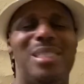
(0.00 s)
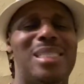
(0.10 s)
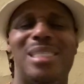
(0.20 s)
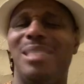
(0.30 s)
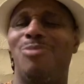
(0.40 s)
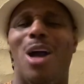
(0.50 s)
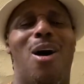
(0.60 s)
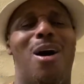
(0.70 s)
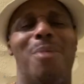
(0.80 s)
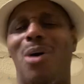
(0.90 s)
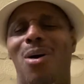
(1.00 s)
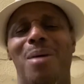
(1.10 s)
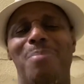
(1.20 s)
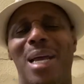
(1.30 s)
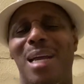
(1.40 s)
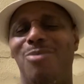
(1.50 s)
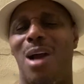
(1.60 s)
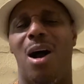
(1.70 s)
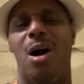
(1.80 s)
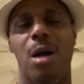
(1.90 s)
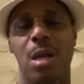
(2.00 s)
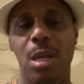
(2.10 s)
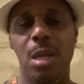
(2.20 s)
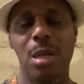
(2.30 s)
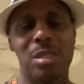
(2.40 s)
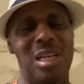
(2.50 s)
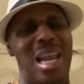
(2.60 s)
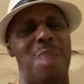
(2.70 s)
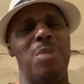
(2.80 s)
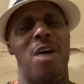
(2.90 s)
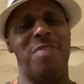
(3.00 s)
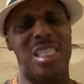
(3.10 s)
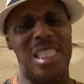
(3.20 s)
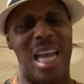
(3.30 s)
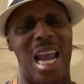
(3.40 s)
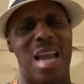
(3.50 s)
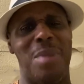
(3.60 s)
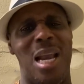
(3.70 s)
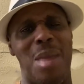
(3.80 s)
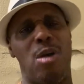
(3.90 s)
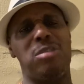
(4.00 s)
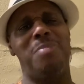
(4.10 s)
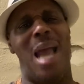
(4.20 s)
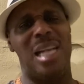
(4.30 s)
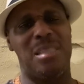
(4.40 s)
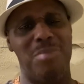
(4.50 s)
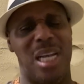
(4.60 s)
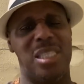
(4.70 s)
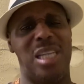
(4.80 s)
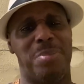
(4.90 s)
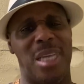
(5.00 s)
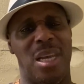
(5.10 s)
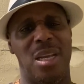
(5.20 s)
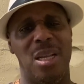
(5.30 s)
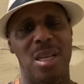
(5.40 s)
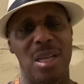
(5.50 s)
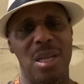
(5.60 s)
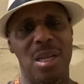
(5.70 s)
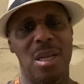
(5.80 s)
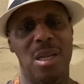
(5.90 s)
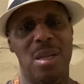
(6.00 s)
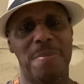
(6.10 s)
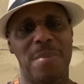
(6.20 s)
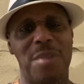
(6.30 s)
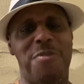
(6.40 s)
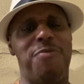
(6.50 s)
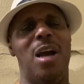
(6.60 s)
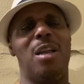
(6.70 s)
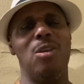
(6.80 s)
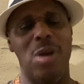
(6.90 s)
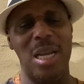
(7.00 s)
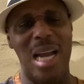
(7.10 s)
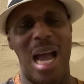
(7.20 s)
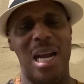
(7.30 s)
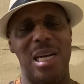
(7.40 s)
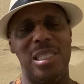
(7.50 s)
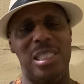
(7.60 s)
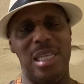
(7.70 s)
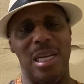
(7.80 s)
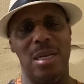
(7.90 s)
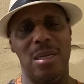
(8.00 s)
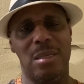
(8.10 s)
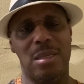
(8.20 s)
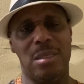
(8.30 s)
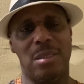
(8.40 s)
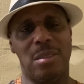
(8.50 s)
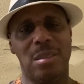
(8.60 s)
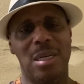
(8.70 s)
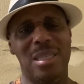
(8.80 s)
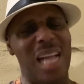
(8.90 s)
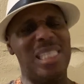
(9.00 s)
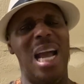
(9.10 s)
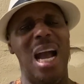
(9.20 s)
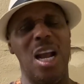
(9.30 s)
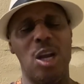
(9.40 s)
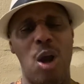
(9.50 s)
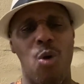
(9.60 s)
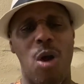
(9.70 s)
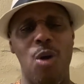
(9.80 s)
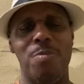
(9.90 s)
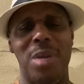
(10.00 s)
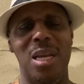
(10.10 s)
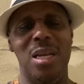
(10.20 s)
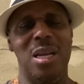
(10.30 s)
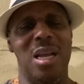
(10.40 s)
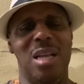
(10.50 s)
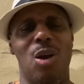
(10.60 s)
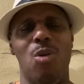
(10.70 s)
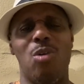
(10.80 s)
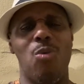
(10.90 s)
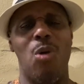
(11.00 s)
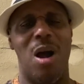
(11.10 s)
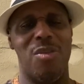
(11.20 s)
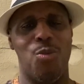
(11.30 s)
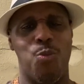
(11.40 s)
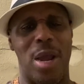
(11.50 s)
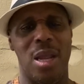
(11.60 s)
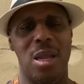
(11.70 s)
This is wrong, born, man. Wrong. So let me off the chain, man. Let me go smash some niggas up then. The fuck you gonna get out of this shit? That's how I go, Herc, man. It don't go no other way.